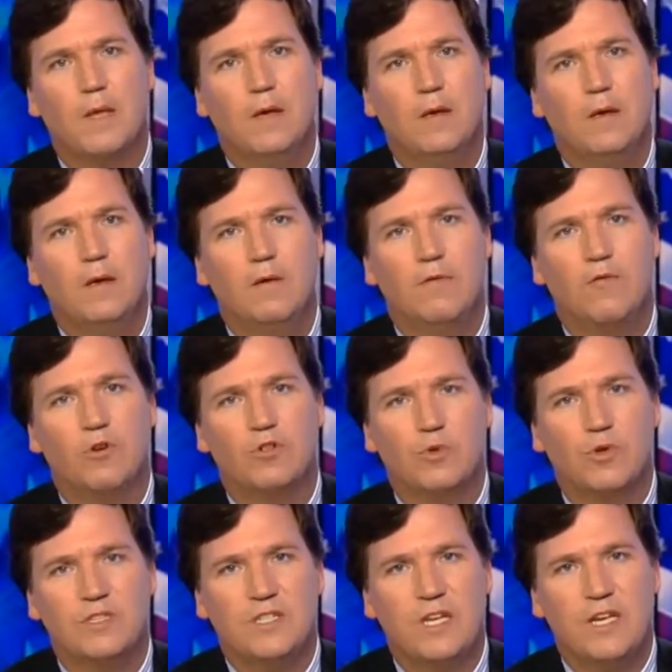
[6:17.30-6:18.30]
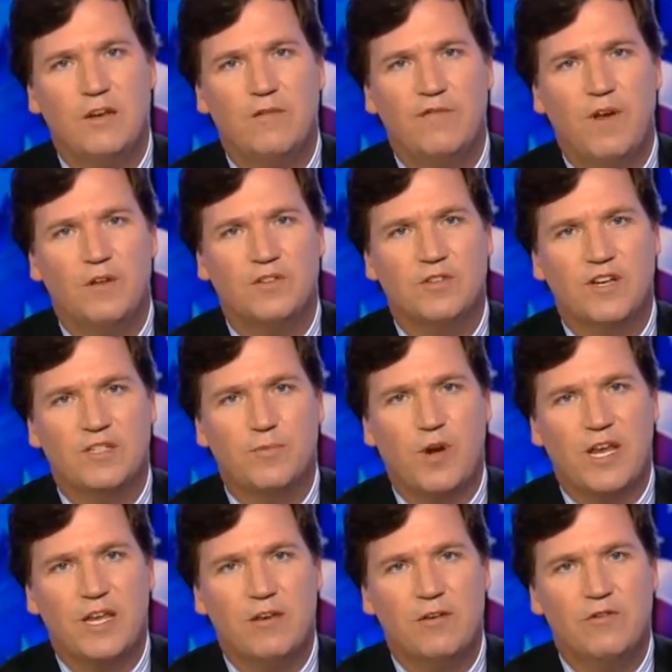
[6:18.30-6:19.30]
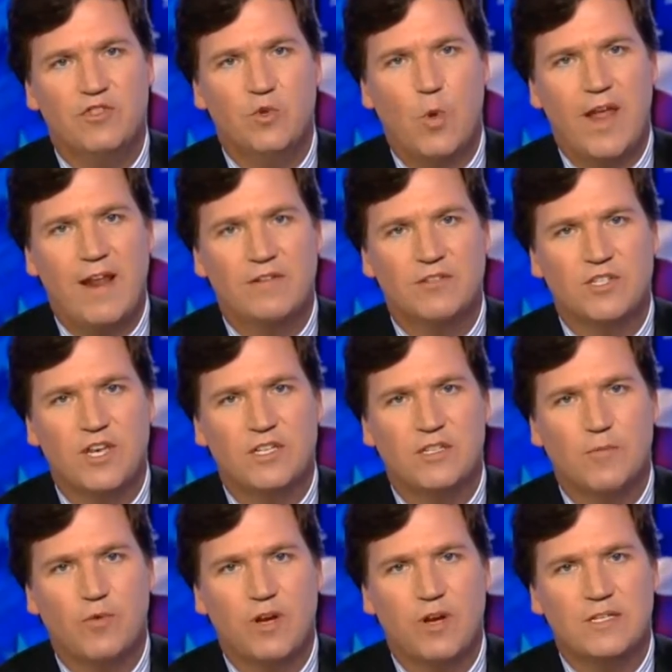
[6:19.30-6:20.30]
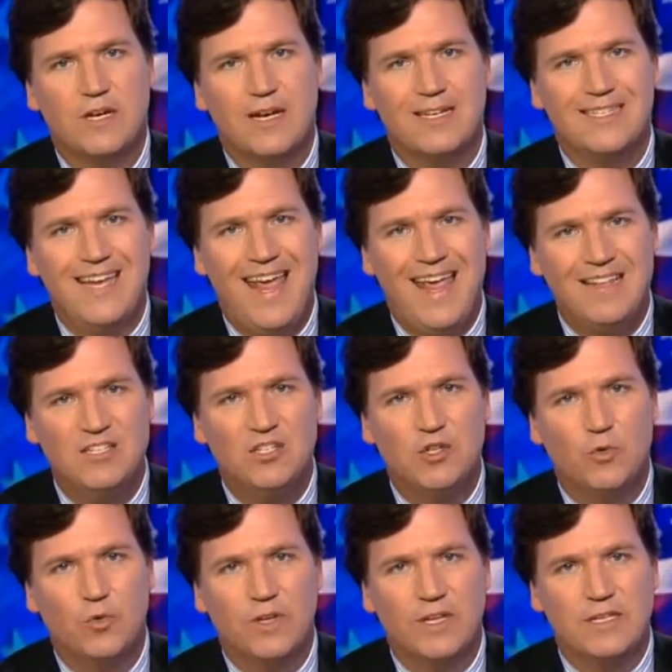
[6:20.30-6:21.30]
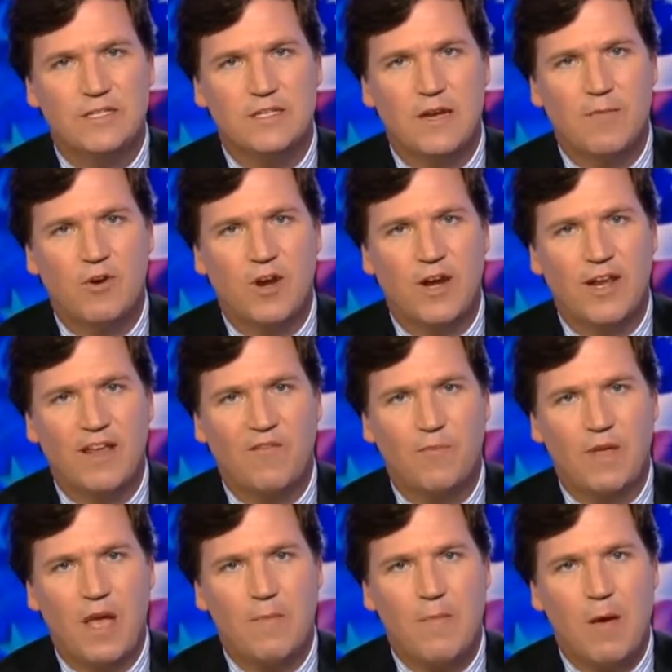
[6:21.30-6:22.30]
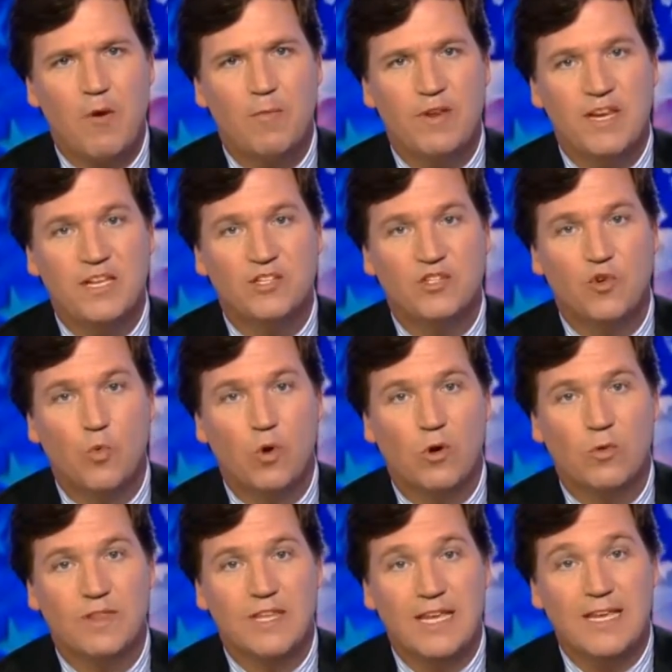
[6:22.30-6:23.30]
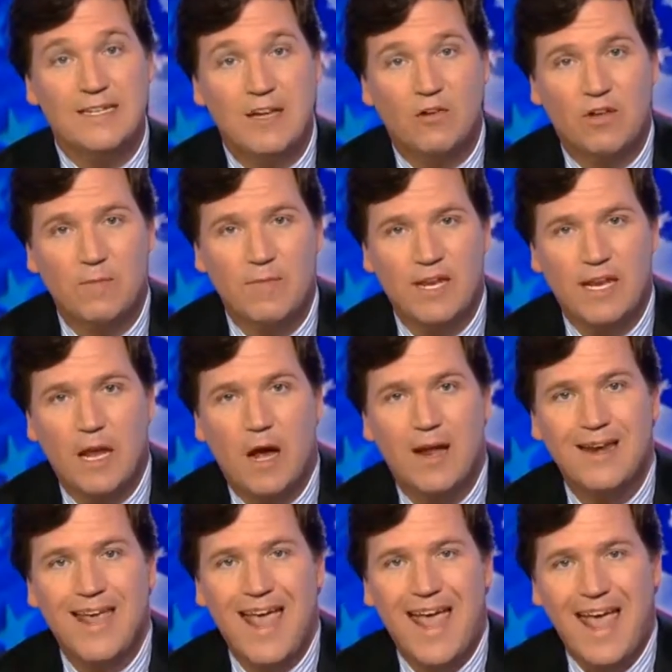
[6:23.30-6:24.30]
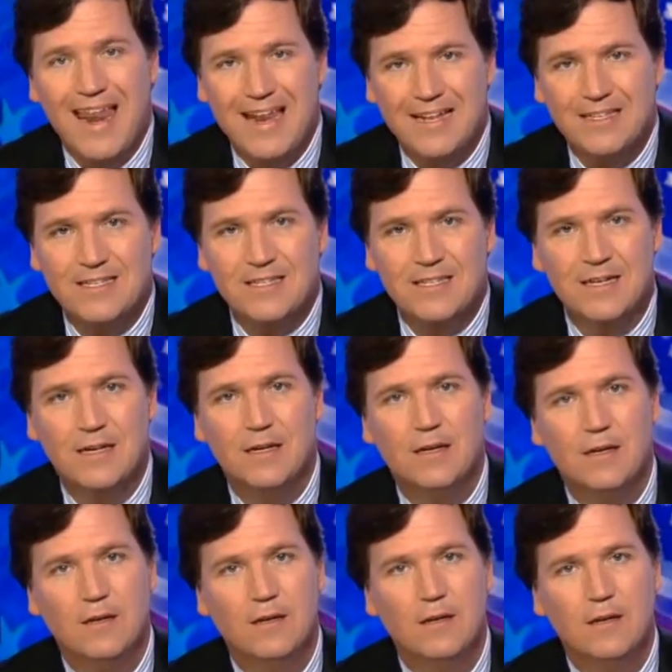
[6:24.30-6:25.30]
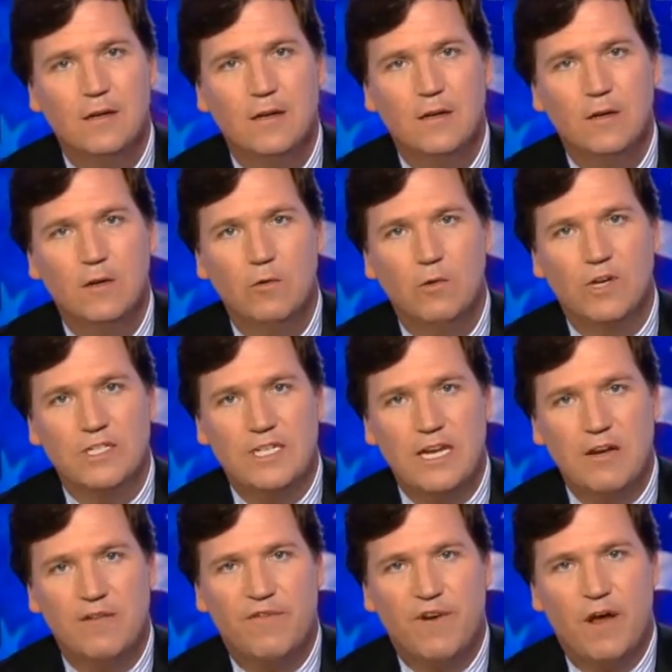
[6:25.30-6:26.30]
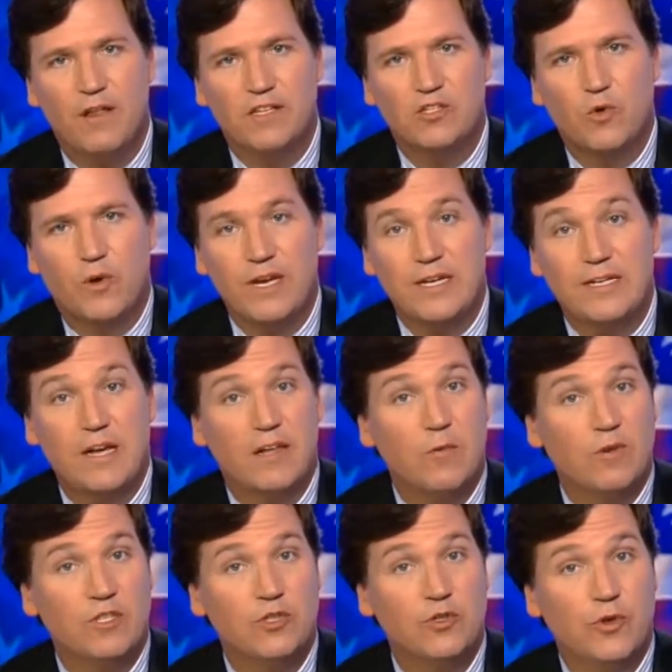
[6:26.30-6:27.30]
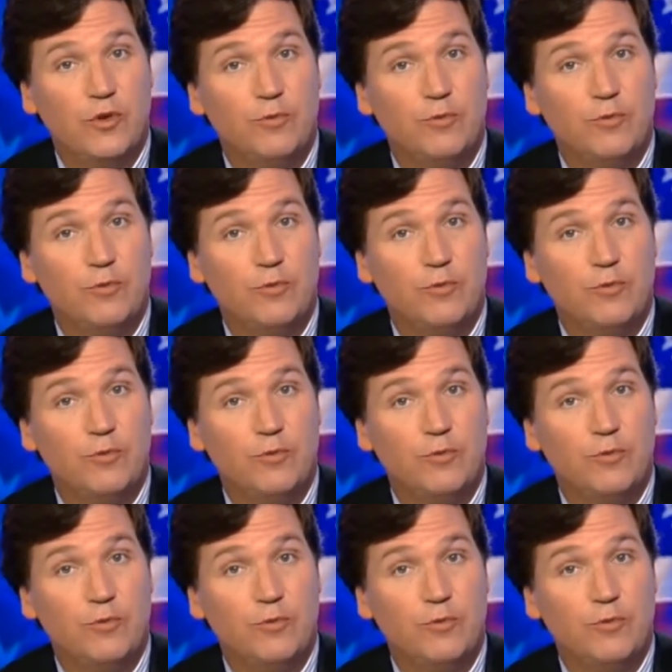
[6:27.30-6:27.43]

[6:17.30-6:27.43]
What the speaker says: Of course, we'll continue to follow tonight's breaking news. The White House says the president intends to release a Democratic FBI memo, but needs to work with the Intel Committee on edits. We'll continue to follow that story and tell you what's true.